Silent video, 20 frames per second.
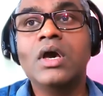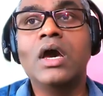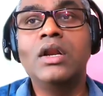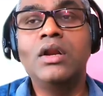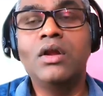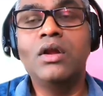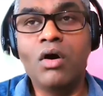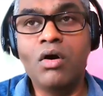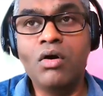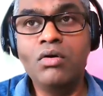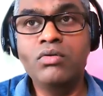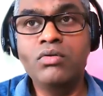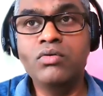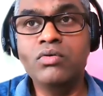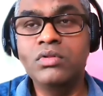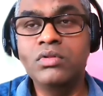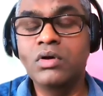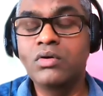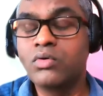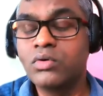And
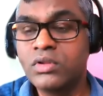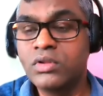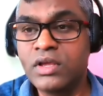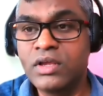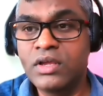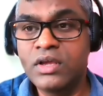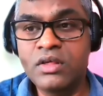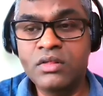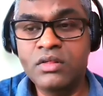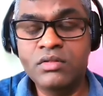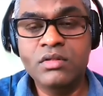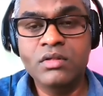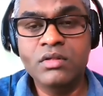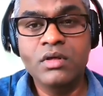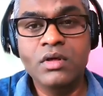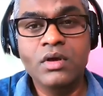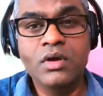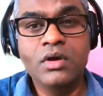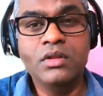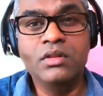also, the good thing is,
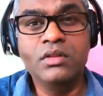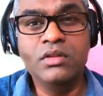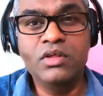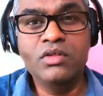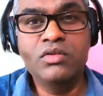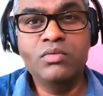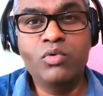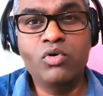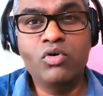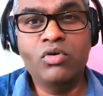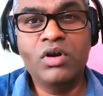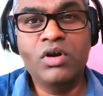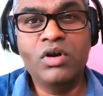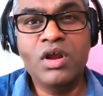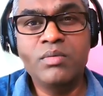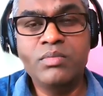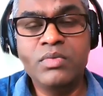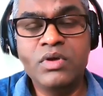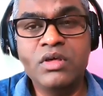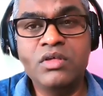this
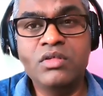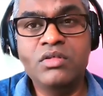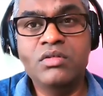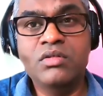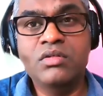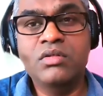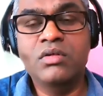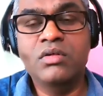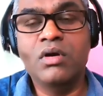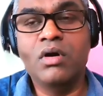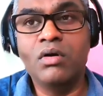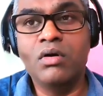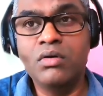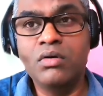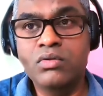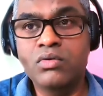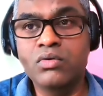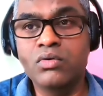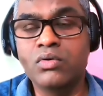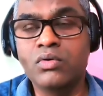program is
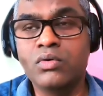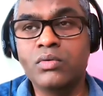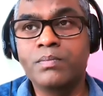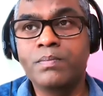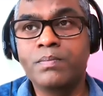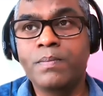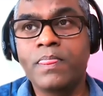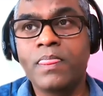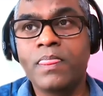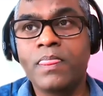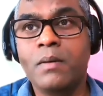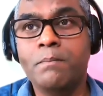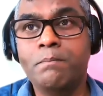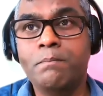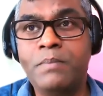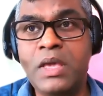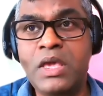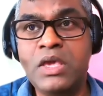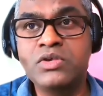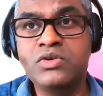also
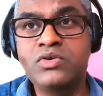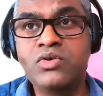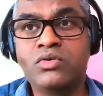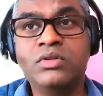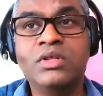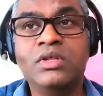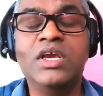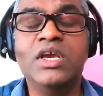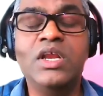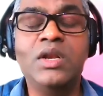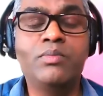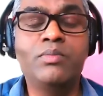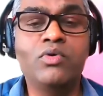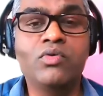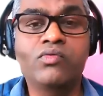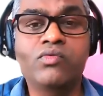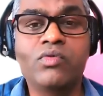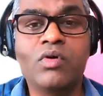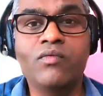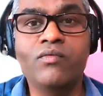based on the
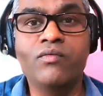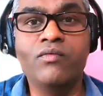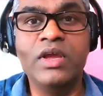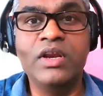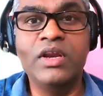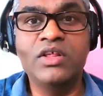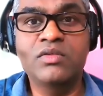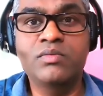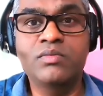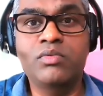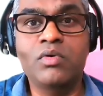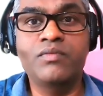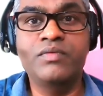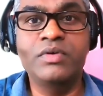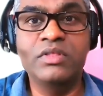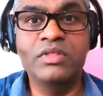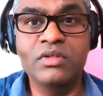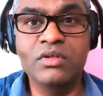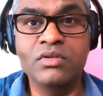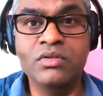inputs from various
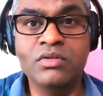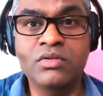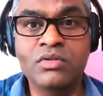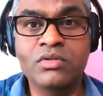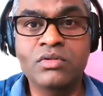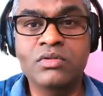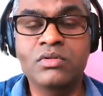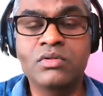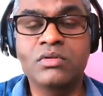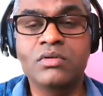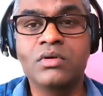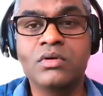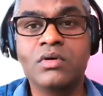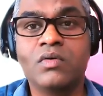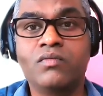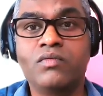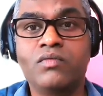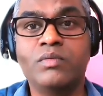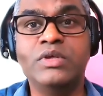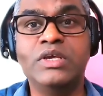professors
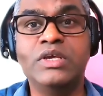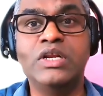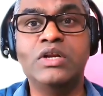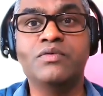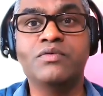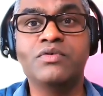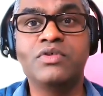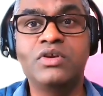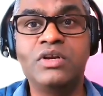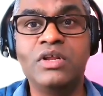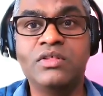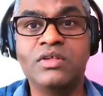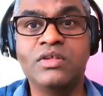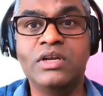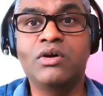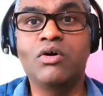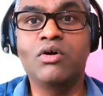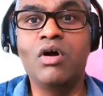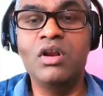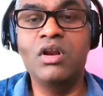from the universities
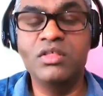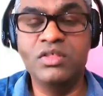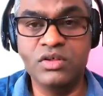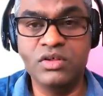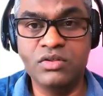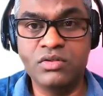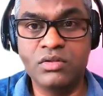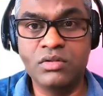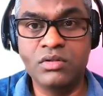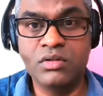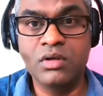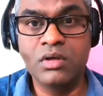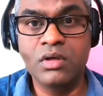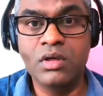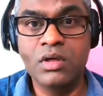and colleges.